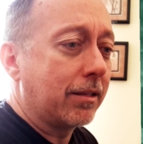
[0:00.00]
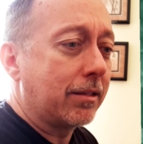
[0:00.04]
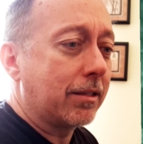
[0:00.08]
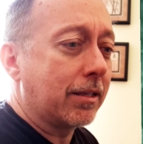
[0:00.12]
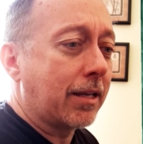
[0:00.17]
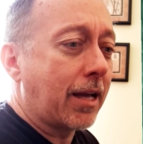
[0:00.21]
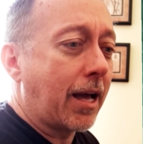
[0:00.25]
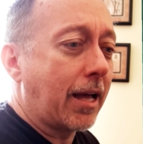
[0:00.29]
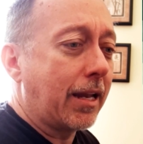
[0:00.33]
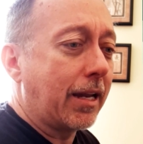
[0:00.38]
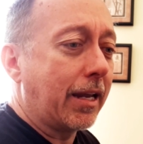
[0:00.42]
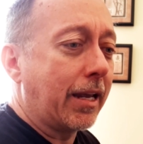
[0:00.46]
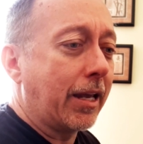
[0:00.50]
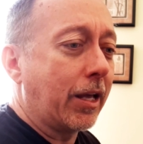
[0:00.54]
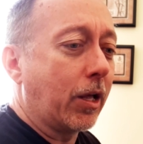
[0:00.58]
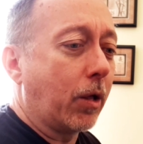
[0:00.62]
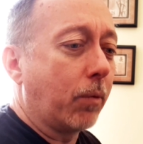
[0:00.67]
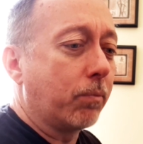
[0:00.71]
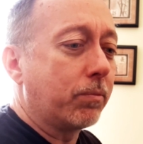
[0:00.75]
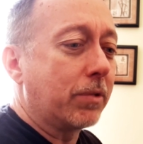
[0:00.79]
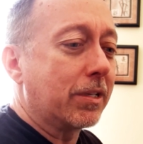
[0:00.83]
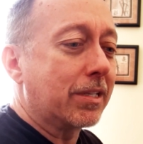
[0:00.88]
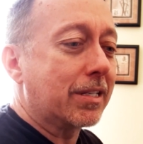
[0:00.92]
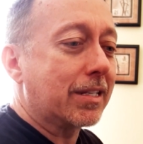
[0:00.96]
to kind of
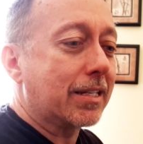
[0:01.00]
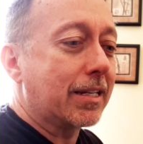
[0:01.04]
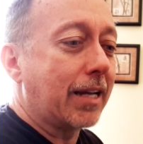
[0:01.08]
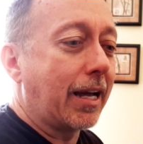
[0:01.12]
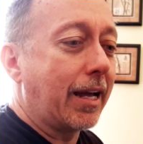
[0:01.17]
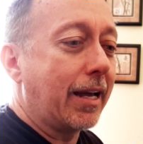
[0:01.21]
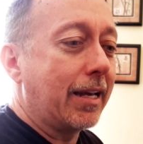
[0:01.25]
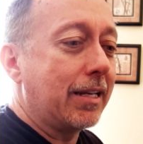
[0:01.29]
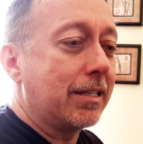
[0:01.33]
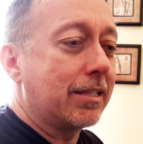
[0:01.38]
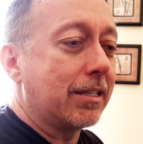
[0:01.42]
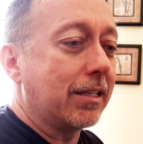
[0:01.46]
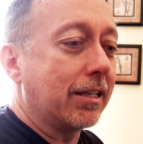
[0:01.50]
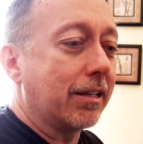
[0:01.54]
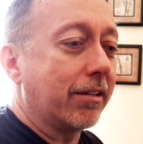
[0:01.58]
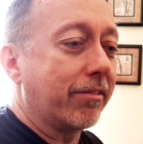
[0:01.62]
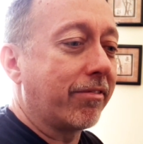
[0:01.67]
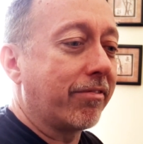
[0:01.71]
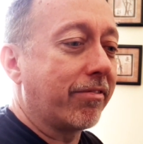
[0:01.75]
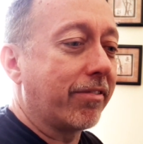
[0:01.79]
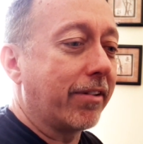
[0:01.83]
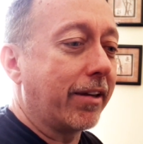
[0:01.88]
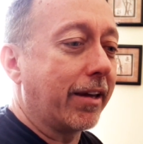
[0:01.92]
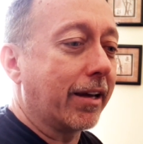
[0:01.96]
help disguise the
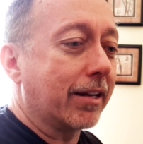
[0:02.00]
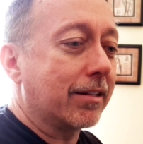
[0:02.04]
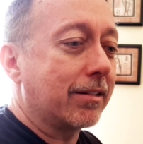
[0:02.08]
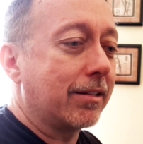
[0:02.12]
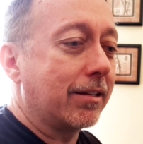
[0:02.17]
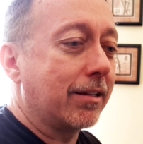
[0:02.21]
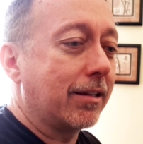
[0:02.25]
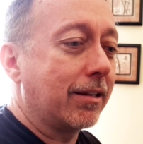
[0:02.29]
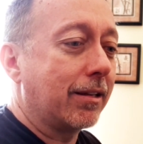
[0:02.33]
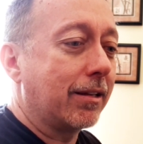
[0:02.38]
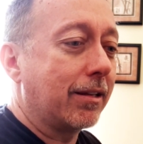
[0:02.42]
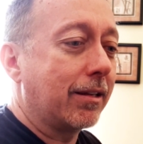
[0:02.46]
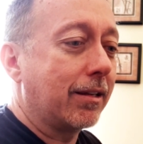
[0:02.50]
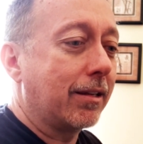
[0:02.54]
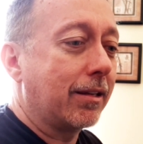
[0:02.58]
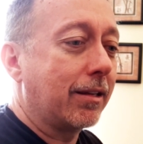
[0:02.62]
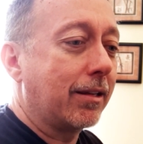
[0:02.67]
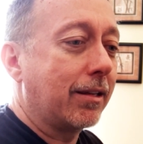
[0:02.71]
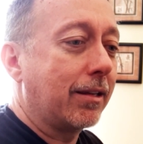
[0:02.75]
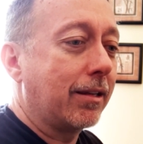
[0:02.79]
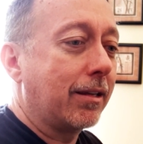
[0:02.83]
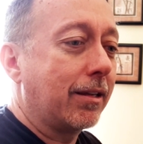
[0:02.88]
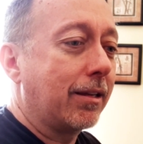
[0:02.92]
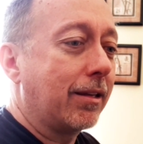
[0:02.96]
effect,
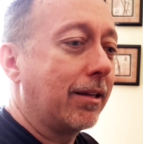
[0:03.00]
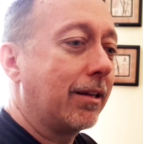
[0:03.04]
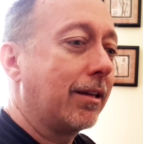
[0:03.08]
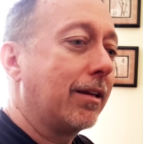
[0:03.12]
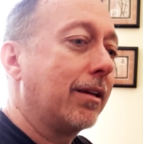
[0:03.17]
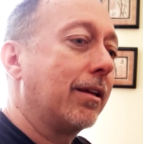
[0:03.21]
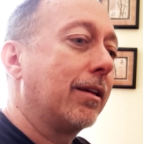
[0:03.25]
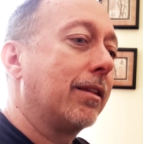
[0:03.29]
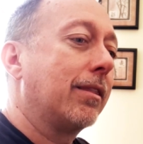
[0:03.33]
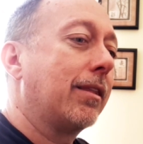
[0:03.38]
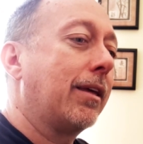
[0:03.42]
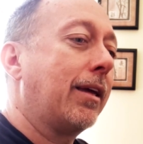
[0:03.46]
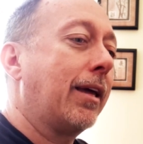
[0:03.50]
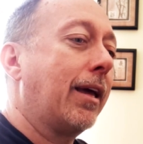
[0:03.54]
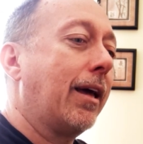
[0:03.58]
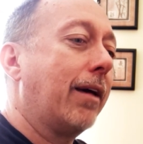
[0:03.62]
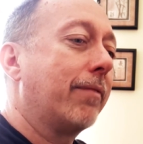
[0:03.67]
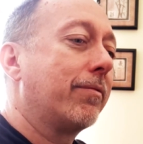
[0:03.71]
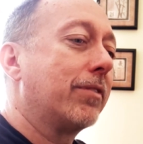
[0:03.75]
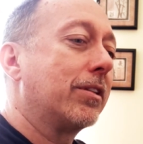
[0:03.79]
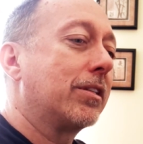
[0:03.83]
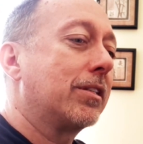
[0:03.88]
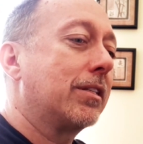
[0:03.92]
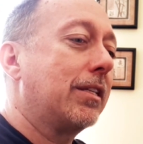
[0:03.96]
they
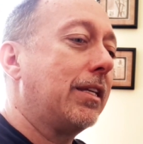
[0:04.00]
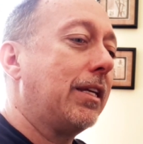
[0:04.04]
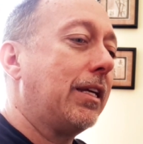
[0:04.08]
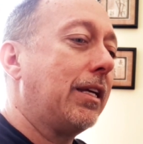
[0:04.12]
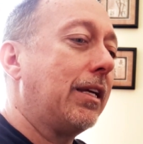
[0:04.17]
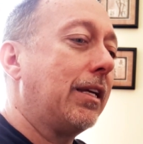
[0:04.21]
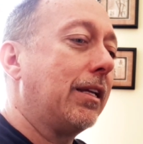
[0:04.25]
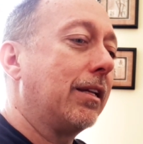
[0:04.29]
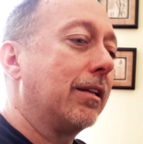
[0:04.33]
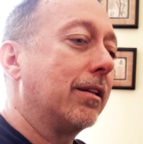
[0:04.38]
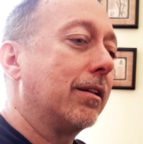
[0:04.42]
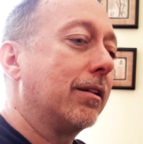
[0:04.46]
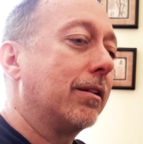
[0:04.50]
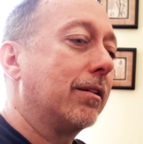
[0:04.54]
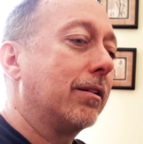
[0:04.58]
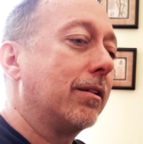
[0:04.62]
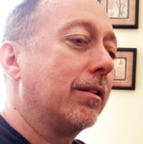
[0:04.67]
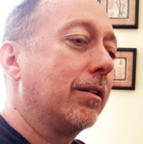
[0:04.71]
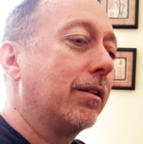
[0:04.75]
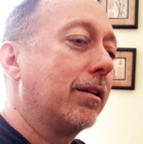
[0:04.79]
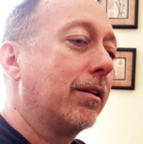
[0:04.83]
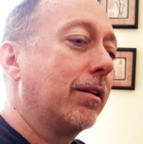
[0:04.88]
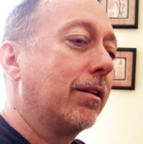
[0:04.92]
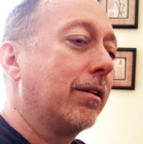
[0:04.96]
have the
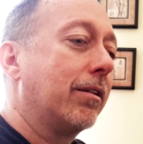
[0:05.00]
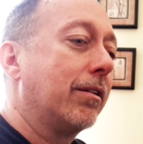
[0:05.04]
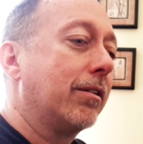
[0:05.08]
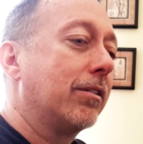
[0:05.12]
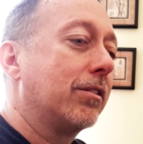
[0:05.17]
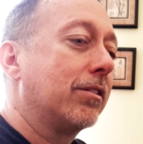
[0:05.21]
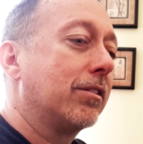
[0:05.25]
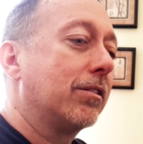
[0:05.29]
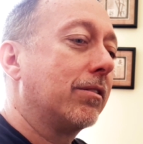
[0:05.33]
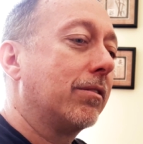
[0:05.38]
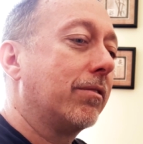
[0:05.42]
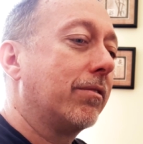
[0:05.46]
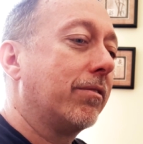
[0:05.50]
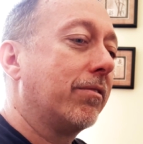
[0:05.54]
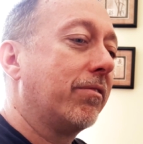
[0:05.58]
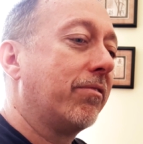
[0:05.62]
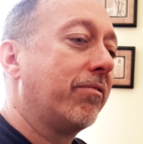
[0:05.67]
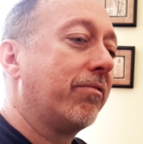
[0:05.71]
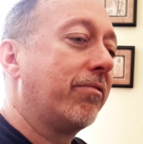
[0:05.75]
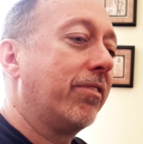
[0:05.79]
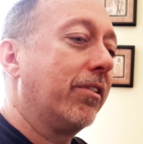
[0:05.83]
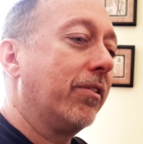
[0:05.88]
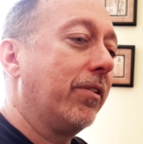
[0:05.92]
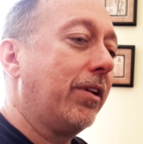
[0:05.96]
scene
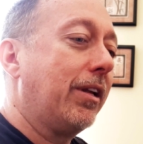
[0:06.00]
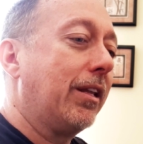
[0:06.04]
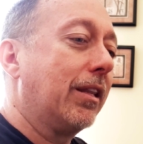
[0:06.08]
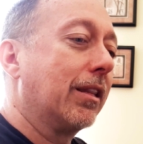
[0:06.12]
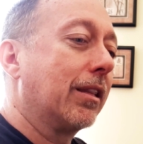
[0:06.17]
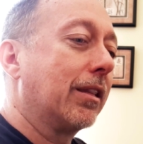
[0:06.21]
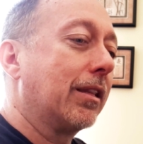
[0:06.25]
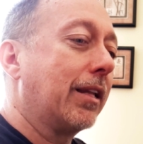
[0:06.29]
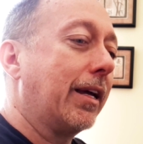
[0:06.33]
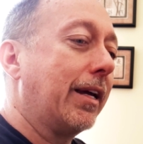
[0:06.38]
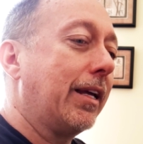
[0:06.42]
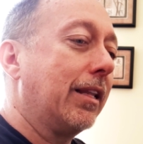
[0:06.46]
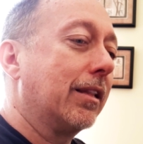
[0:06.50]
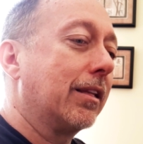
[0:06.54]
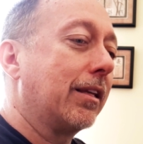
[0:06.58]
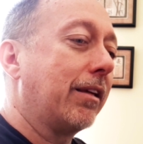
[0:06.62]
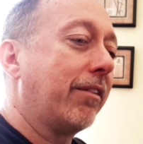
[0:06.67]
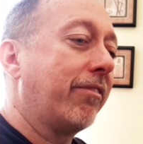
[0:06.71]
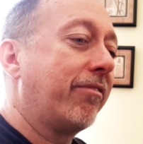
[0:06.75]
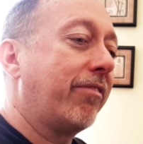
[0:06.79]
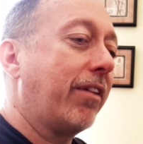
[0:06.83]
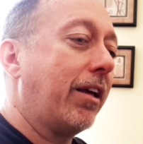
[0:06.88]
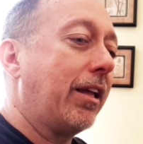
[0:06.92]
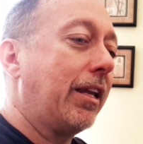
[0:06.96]
very
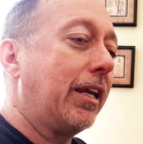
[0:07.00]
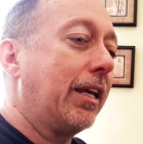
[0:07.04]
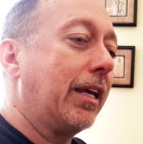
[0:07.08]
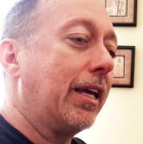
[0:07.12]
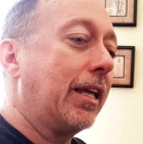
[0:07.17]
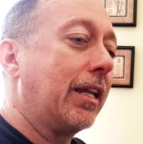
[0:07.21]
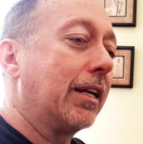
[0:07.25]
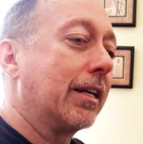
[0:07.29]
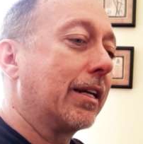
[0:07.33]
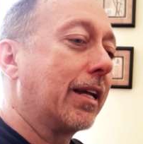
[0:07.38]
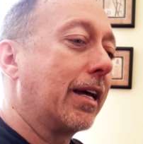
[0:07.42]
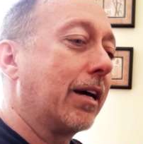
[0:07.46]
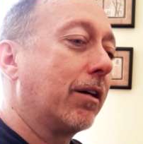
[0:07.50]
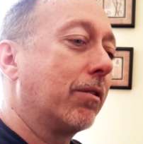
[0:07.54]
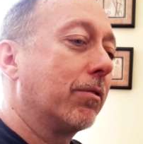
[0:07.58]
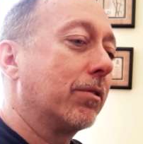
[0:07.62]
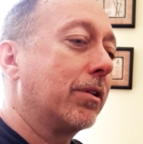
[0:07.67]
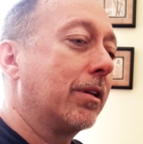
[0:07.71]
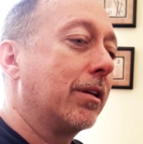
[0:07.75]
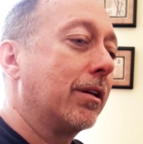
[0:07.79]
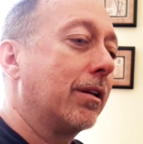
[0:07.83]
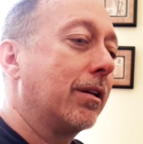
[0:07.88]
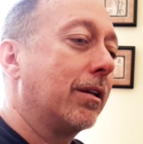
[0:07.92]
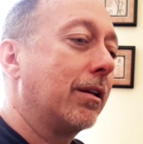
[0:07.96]
lightly fading in and
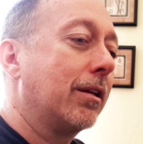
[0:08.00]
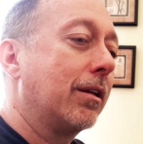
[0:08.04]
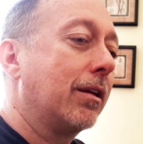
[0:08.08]
out